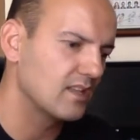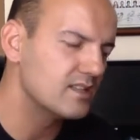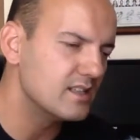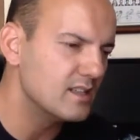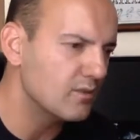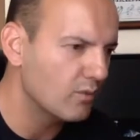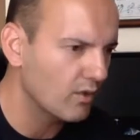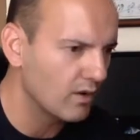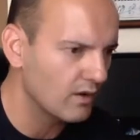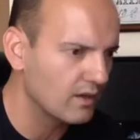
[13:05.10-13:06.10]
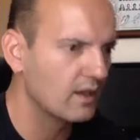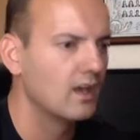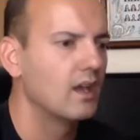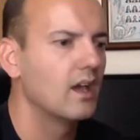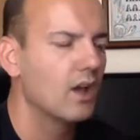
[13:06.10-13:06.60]
teamwork
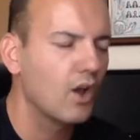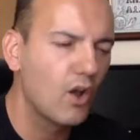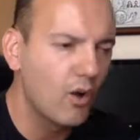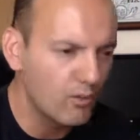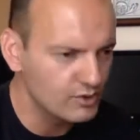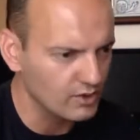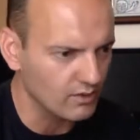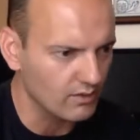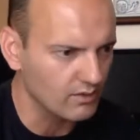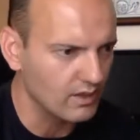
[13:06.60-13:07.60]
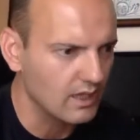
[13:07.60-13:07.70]
goes on,